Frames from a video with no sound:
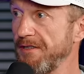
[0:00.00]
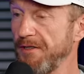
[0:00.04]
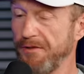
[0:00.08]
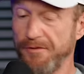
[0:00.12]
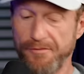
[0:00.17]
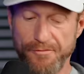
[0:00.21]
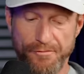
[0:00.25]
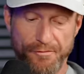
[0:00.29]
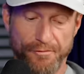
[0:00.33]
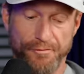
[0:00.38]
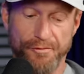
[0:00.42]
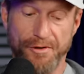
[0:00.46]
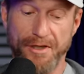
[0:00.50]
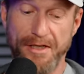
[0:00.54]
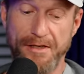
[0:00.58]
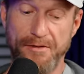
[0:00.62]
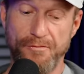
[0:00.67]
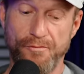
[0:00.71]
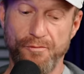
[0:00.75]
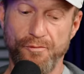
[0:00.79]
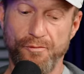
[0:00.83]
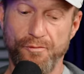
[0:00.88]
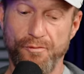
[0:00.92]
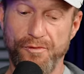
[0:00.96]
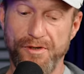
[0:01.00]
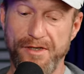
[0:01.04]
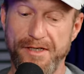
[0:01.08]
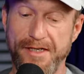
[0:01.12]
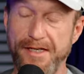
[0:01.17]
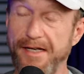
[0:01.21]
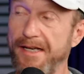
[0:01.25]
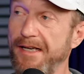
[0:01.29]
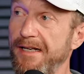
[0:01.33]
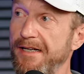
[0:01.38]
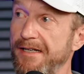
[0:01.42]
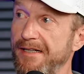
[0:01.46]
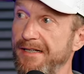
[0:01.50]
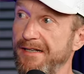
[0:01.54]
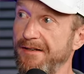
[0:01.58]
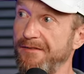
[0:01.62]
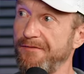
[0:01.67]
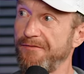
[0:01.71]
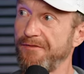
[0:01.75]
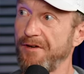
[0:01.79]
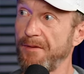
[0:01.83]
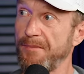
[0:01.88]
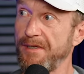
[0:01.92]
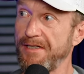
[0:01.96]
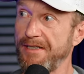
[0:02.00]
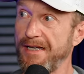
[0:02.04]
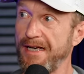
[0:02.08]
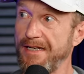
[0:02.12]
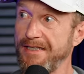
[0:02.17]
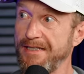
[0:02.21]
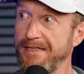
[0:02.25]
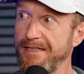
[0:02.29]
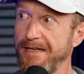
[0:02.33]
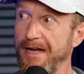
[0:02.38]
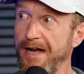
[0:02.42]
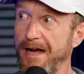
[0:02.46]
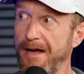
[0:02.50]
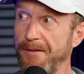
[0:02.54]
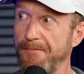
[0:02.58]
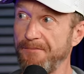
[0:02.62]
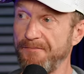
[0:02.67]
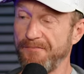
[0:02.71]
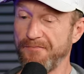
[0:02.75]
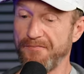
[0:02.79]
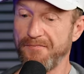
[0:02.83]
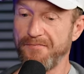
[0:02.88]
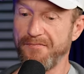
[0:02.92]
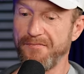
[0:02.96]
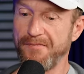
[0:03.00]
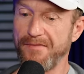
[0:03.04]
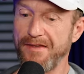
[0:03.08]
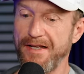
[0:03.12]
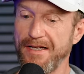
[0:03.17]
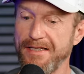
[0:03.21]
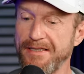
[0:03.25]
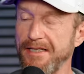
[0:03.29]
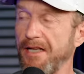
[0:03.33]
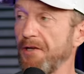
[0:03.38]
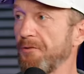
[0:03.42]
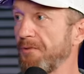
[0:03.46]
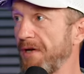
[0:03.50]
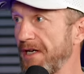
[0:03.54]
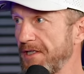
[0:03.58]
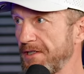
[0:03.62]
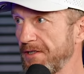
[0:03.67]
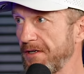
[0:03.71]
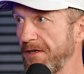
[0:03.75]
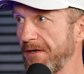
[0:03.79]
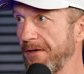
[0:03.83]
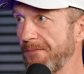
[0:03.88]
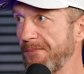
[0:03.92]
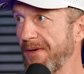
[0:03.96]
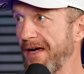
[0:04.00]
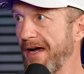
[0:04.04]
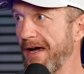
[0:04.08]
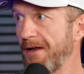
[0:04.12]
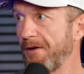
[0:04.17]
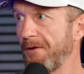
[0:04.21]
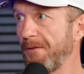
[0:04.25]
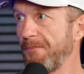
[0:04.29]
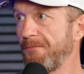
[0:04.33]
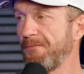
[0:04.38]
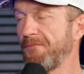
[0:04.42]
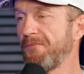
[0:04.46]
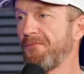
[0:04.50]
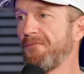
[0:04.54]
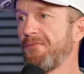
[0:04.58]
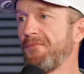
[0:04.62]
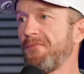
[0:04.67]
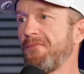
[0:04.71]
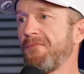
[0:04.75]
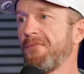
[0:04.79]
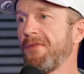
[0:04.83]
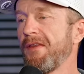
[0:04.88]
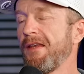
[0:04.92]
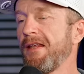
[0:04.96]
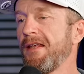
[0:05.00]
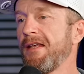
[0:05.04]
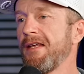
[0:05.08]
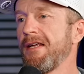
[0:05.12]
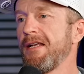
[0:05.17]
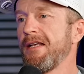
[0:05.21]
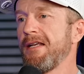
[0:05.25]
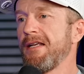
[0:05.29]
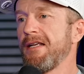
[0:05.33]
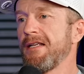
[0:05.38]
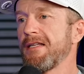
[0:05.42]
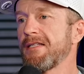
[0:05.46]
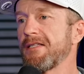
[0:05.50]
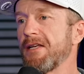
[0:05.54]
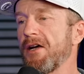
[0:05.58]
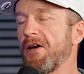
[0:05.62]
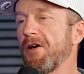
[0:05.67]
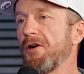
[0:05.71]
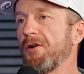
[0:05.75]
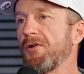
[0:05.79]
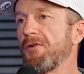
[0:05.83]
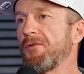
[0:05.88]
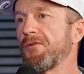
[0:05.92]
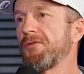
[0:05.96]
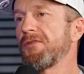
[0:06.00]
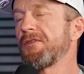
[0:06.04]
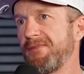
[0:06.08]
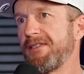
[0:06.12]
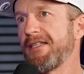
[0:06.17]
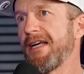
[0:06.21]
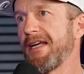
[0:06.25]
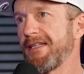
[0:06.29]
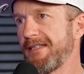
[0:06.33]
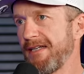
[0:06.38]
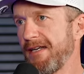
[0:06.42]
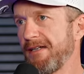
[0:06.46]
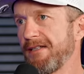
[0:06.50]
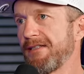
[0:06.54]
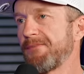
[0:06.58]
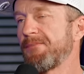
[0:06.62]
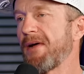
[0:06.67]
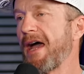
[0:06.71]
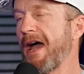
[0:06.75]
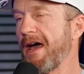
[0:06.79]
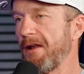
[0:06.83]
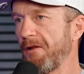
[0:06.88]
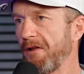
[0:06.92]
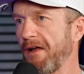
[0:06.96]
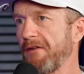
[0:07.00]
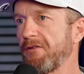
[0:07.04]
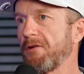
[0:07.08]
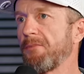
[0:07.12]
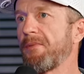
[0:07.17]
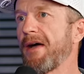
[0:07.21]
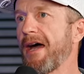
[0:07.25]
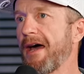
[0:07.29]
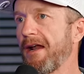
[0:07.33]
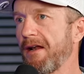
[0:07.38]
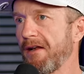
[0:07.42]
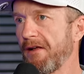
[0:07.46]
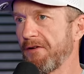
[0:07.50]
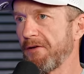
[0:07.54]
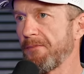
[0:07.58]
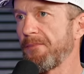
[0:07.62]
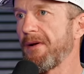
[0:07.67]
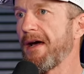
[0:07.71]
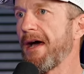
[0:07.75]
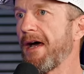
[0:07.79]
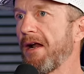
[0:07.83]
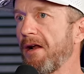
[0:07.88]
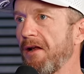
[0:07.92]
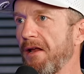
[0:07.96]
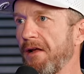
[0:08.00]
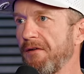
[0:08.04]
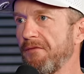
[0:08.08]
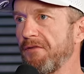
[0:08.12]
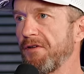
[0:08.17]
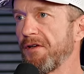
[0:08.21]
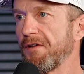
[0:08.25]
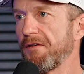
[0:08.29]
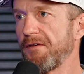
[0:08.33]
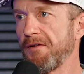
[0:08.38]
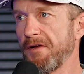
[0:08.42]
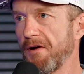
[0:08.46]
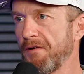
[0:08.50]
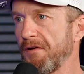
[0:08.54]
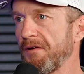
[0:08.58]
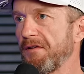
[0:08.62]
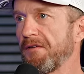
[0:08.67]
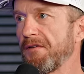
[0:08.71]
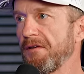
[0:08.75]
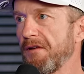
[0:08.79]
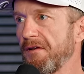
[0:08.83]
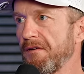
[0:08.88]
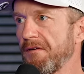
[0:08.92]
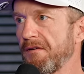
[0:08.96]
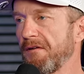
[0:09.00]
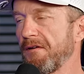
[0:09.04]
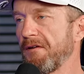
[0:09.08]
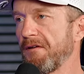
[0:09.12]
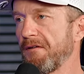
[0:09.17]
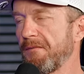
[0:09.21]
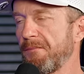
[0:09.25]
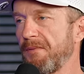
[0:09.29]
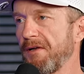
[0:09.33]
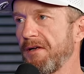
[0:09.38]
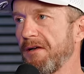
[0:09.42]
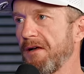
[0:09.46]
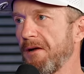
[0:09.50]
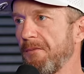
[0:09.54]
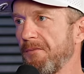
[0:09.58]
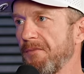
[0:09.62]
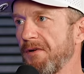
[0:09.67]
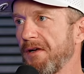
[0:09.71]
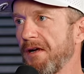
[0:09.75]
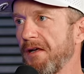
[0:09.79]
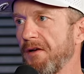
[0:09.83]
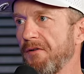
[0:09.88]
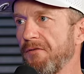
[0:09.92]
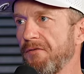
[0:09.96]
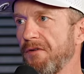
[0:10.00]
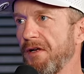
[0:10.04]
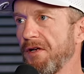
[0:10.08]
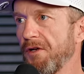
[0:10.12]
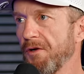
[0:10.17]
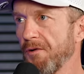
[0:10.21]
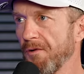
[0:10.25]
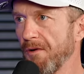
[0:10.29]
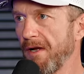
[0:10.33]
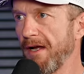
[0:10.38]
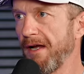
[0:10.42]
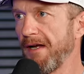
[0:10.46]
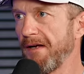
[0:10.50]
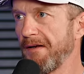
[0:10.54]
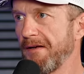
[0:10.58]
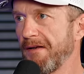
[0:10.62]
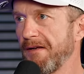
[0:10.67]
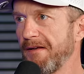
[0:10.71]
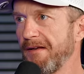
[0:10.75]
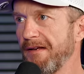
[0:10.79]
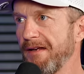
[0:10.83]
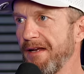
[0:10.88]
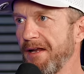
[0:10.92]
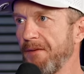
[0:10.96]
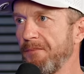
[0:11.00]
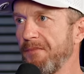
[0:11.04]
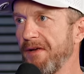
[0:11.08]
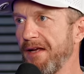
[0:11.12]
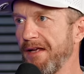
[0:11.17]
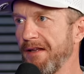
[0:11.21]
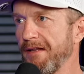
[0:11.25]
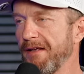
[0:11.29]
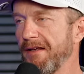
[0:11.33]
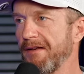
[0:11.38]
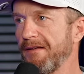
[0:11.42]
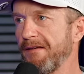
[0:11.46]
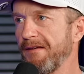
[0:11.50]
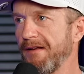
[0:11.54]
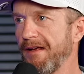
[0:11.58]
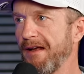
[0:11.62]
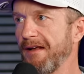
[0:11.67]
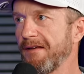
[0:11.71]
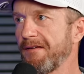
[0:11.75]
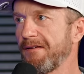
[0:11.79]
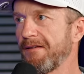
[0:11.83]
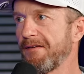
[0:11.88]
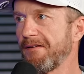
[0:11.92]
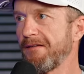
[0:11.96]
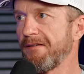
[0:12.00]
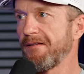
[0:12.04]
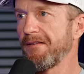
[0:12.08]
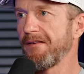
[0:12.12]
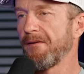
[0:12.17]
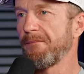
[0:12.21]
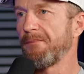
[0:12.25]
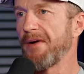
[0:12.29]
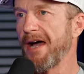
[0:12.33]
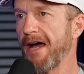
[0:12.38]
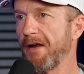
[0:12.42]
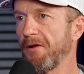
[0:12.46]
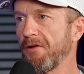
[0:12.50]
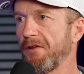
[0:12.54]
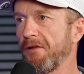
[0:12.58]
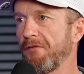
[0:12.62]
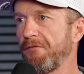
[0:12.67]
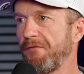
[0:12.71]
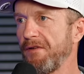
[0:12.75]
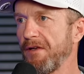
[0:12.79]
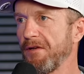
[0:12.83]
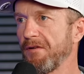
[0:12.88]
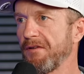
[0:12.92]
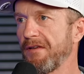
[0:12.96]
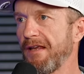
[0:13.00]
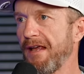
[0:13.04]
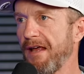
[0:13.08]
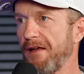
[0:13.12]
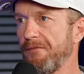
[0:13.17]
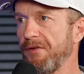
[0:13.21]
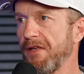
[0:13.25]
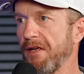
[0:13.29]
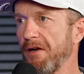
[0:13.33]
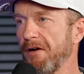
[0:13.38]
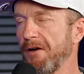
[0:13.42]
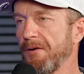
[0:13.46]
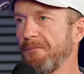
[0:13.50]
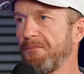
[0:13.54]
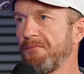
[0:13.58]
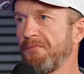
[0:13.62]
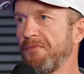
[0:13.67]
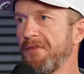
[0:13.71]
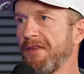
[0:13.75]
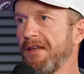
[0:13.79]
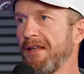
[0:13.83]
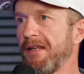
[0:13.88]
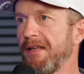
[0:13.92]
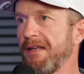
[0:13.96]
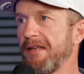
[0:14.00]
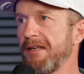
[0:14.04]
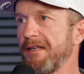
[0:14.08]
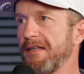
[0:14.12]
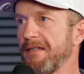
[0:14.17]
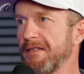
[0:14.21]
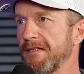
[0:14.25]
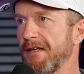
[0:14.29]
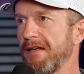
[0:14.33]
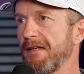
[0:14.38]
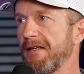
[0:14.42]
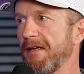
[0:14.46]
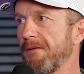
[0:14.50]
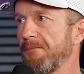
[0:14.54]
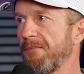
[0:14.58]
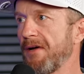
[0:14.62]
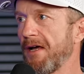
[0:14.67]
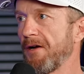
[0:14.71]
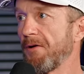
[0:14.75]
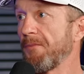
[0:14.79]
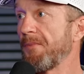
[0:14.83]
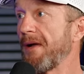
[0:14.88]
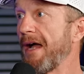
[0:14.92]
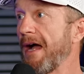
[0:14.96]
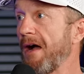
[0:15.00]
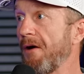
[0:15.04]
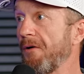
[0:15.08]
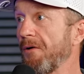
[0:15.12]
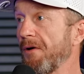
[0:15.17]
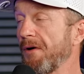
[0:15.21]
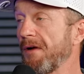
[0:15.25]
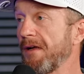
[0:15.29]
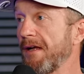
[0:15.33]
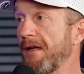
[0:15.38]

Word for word: to really get from a dead stop acceleration on a paddle. So testing paddle after paddle after paddle, I've just noticed this, and it's become kind of ingrained in me that yes, a paddle that feels heavier is going to get better power